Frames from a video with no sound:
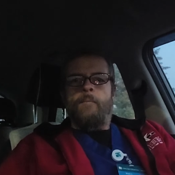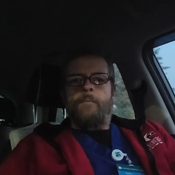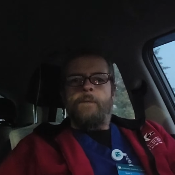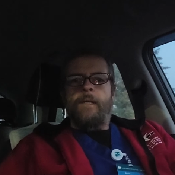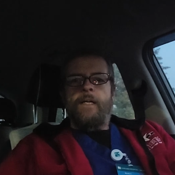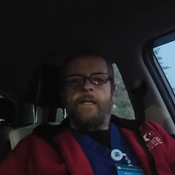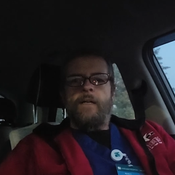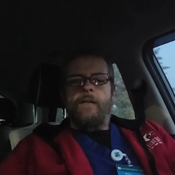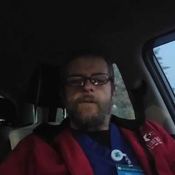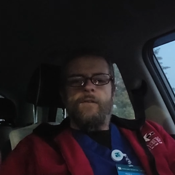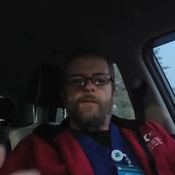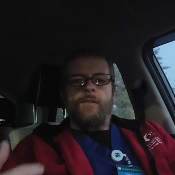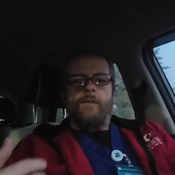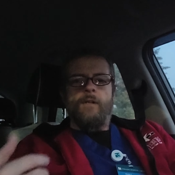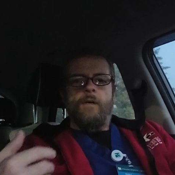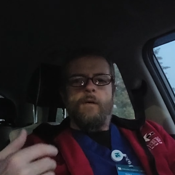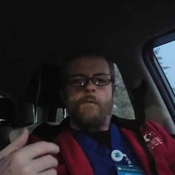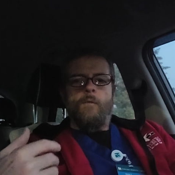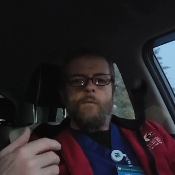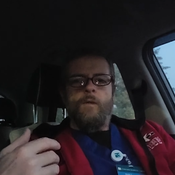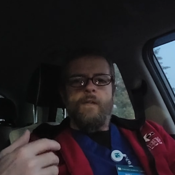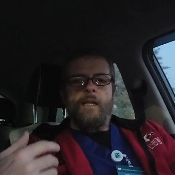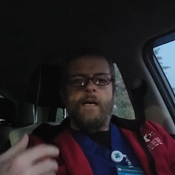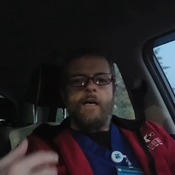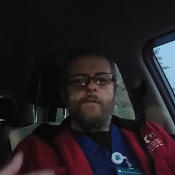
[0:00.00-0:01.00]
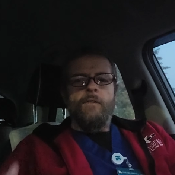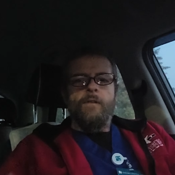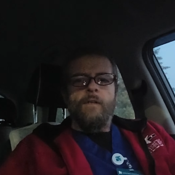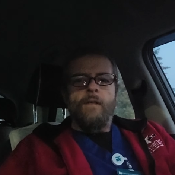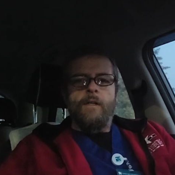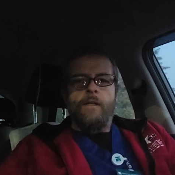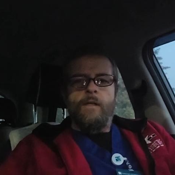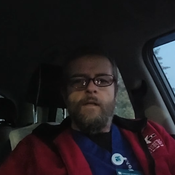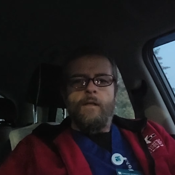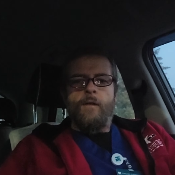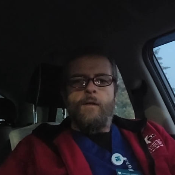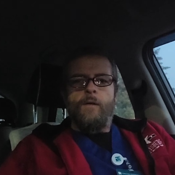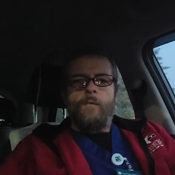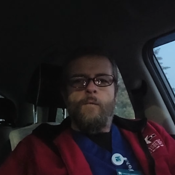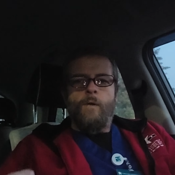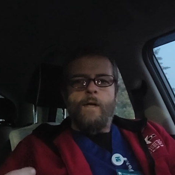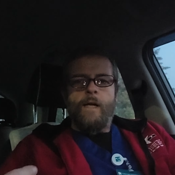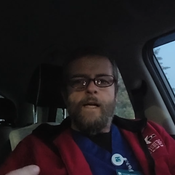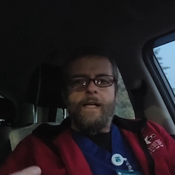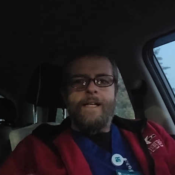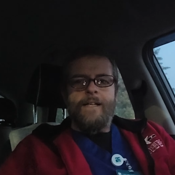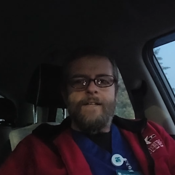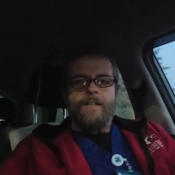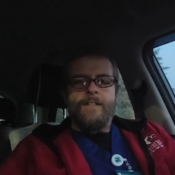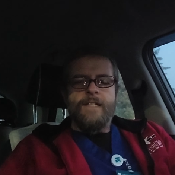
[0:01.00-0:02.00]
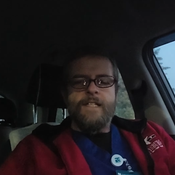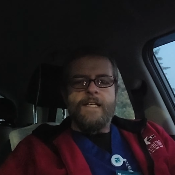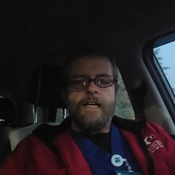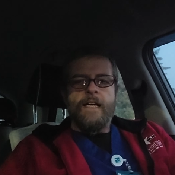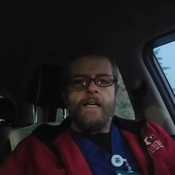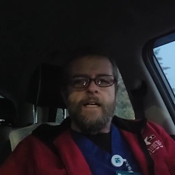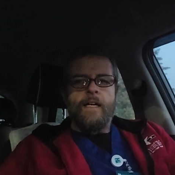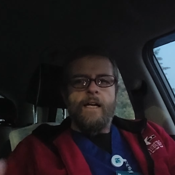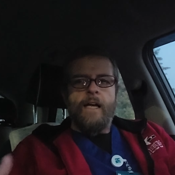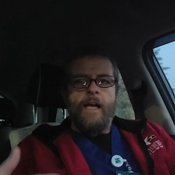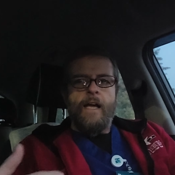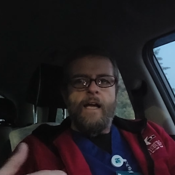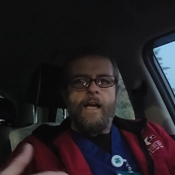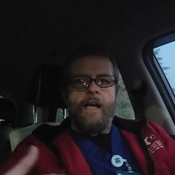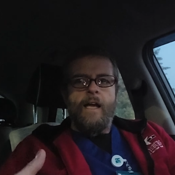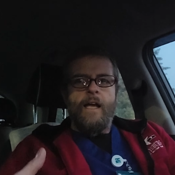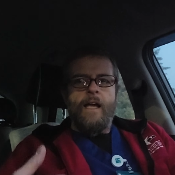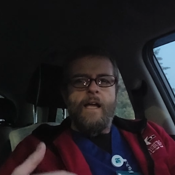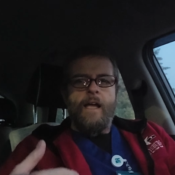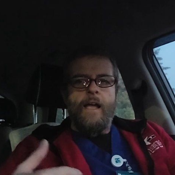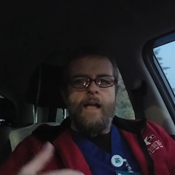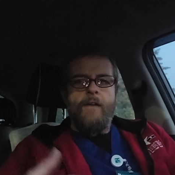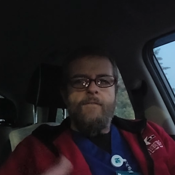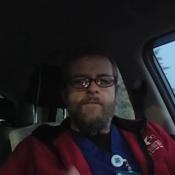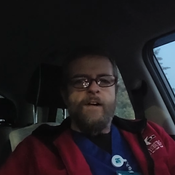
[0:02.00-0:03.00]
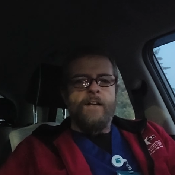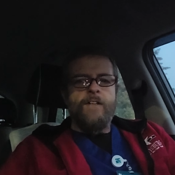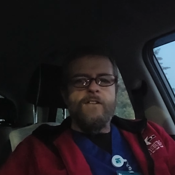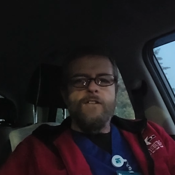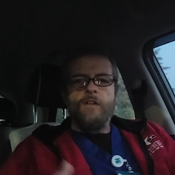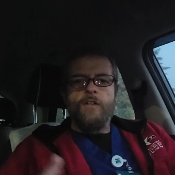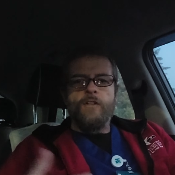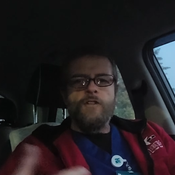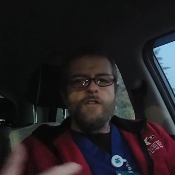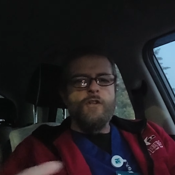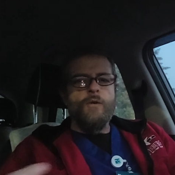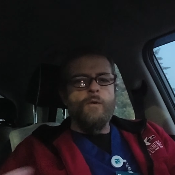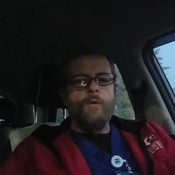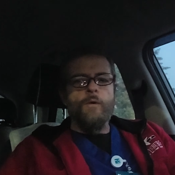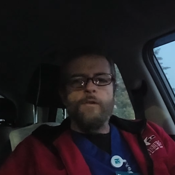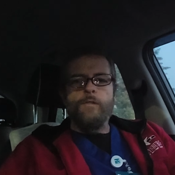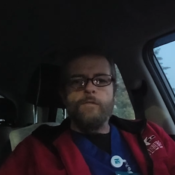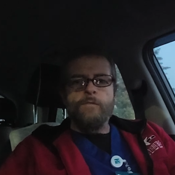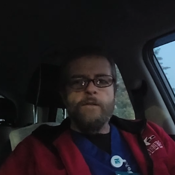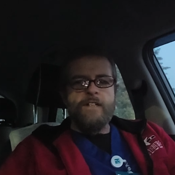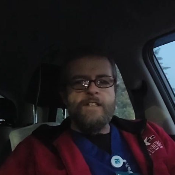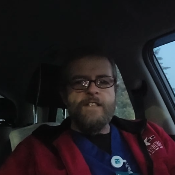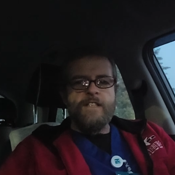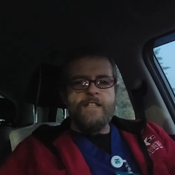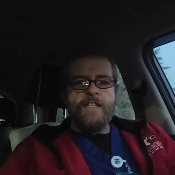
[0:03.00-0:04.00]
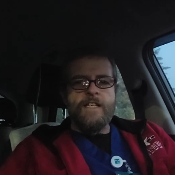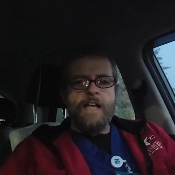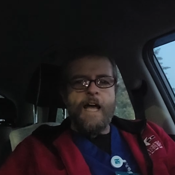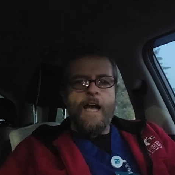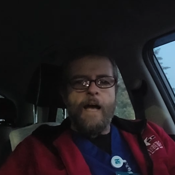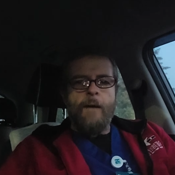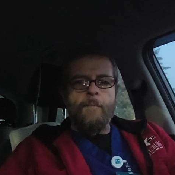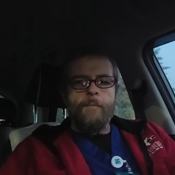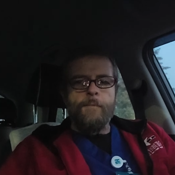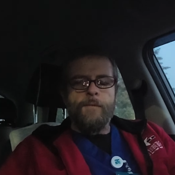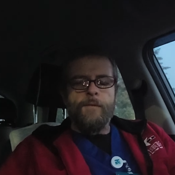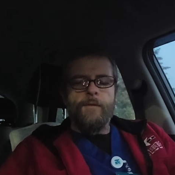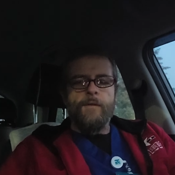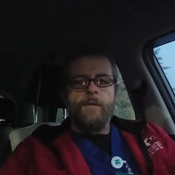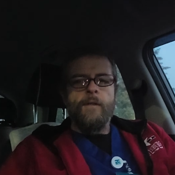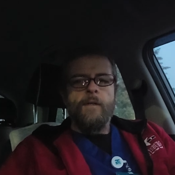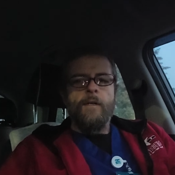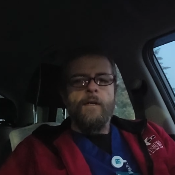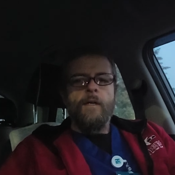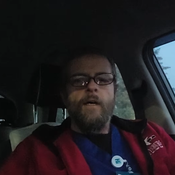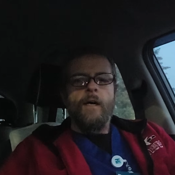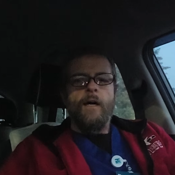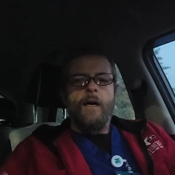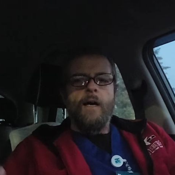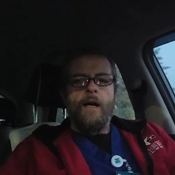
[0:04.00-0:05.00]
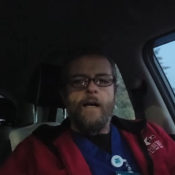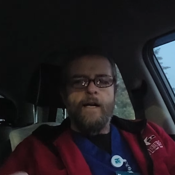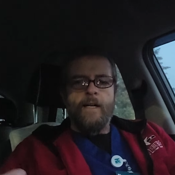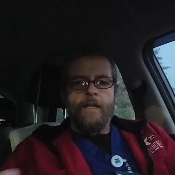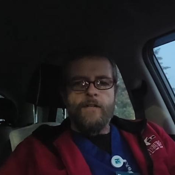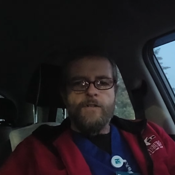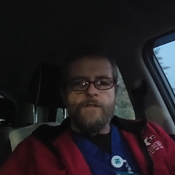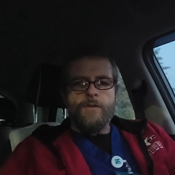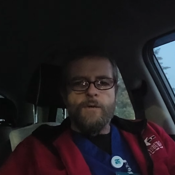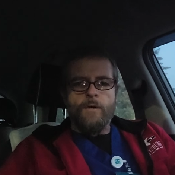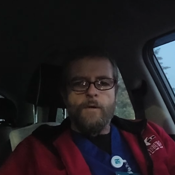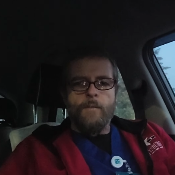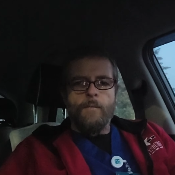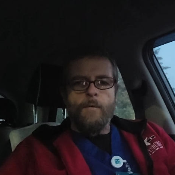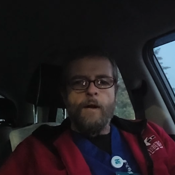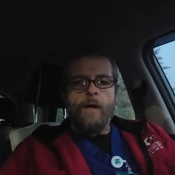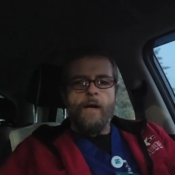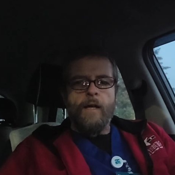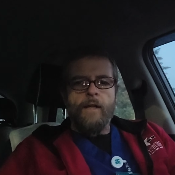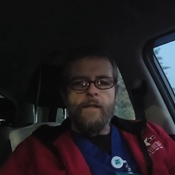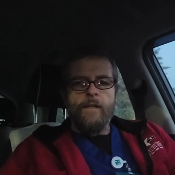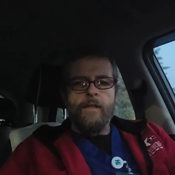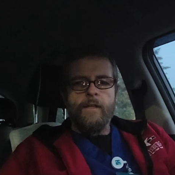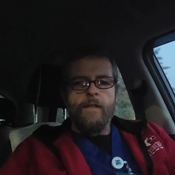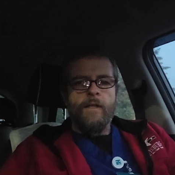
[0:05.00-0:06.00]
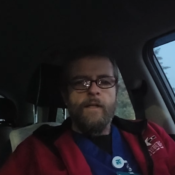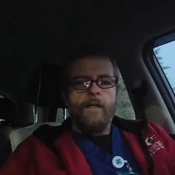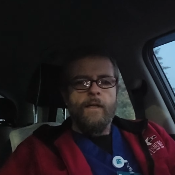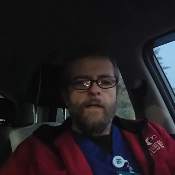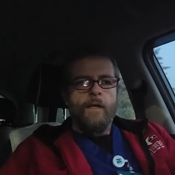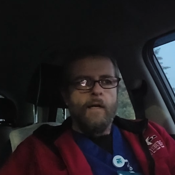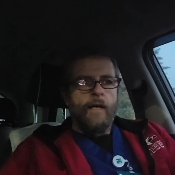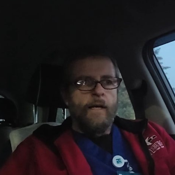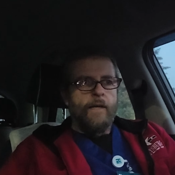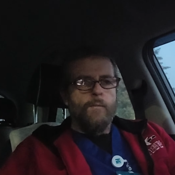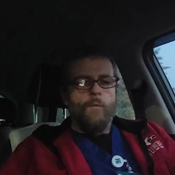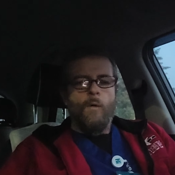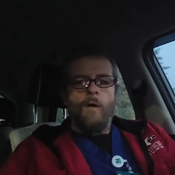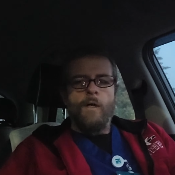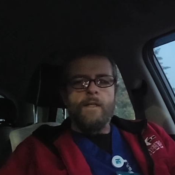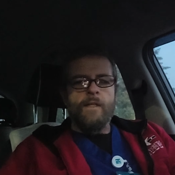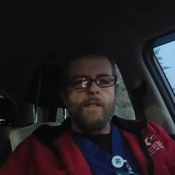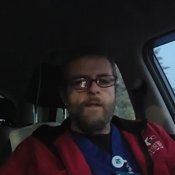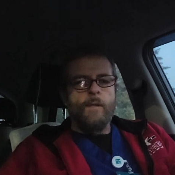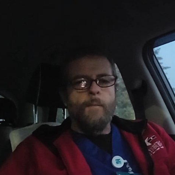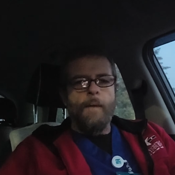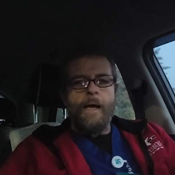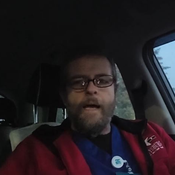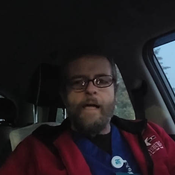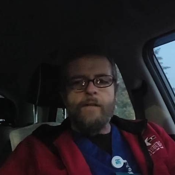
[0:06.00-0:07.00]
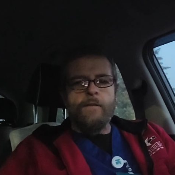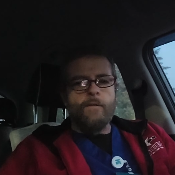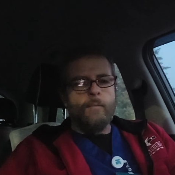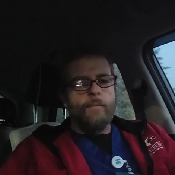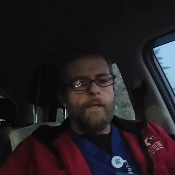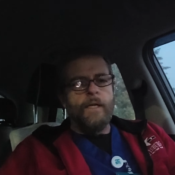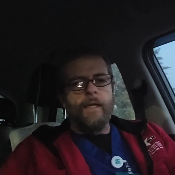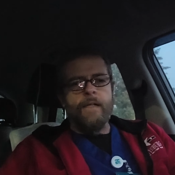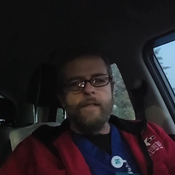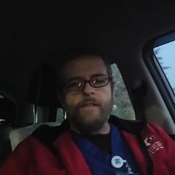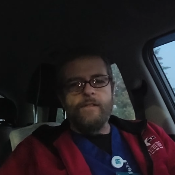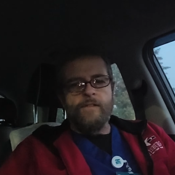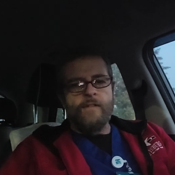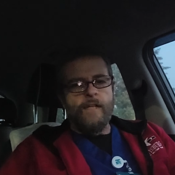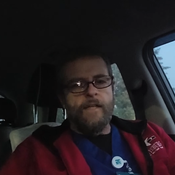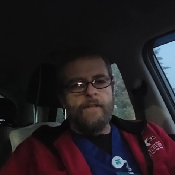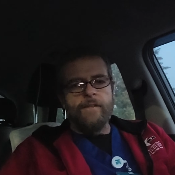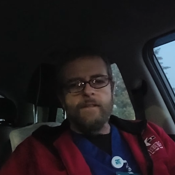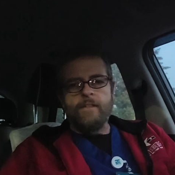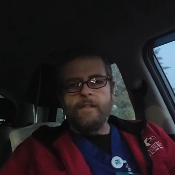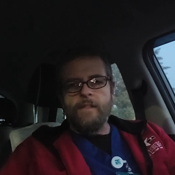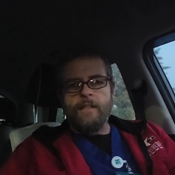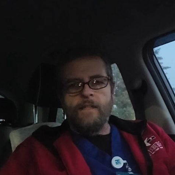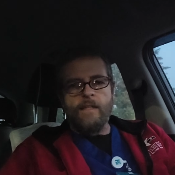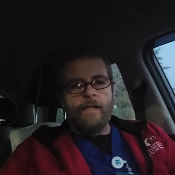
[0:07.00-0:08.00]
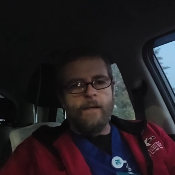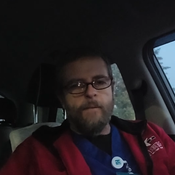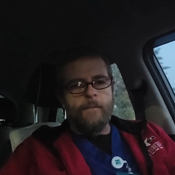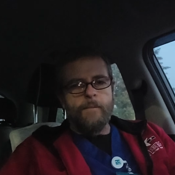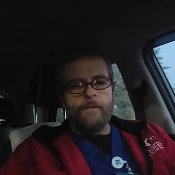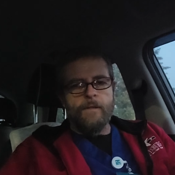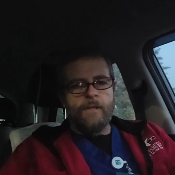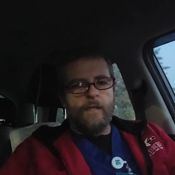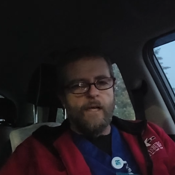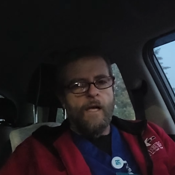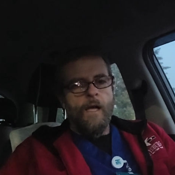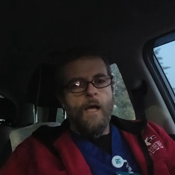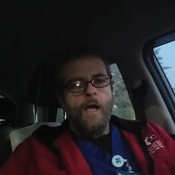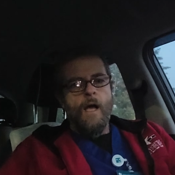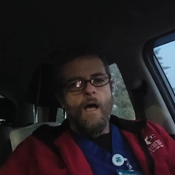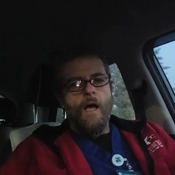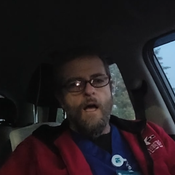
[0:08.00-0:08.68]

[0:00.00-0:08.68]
Because when I get sick, if I took 2 or 3 steps, I get short of breath. I'd walk to the bathroom and I just had to sit there. I was like,